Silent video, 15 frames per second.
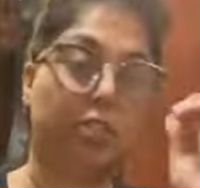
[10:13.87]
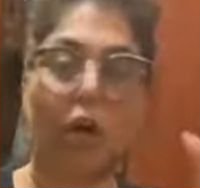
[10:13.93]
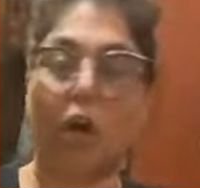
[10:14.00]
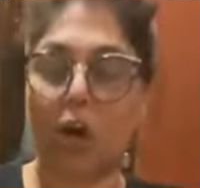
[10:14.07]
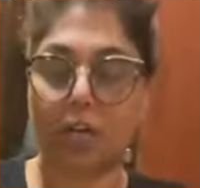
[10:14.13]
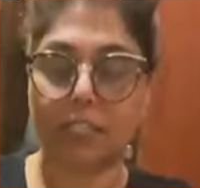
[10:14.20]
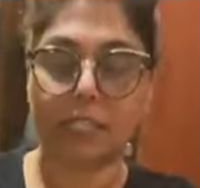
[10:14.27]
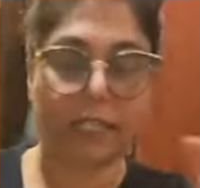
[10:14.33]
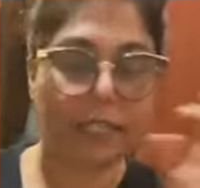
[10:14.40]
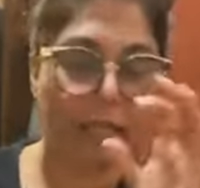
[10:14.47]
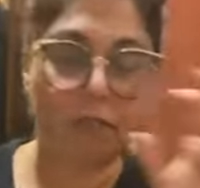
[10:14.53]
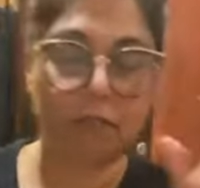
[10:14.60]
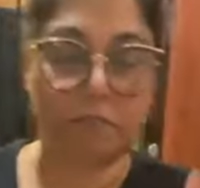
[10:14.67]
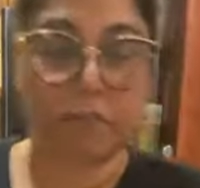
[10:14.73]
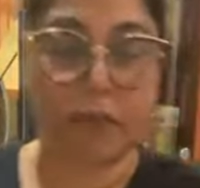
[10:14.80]
sauce and they
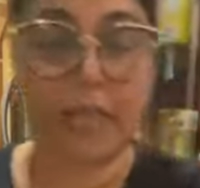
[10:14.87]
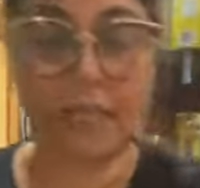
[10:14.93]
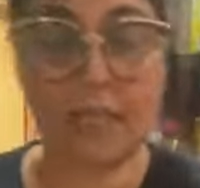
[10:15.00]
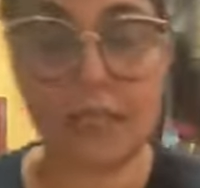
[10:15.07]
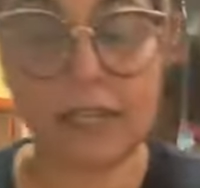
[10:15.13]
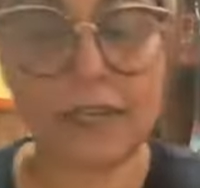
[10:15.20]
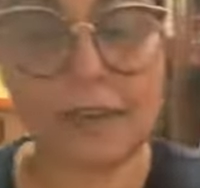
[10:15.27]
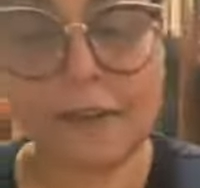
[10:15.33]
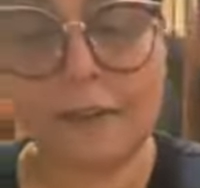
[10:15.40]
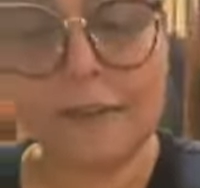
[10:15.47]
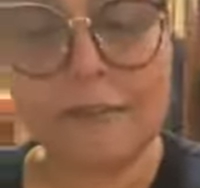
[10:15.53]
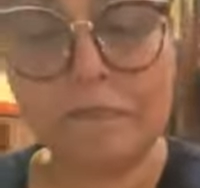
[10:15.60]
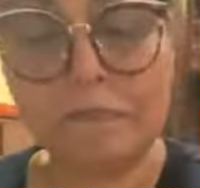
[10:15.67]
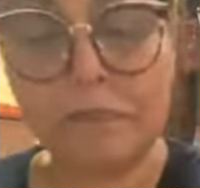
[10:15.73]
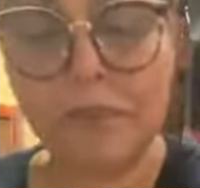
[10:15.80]
could bathe in it,
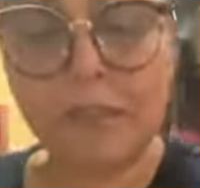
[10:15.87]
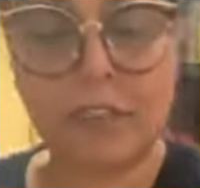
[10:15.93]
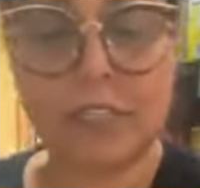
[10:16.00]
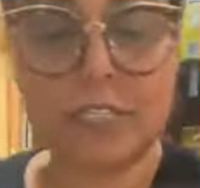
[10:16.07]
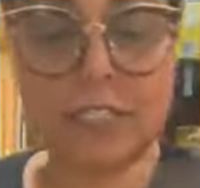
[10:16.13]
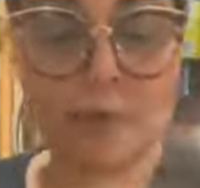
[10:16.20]
there's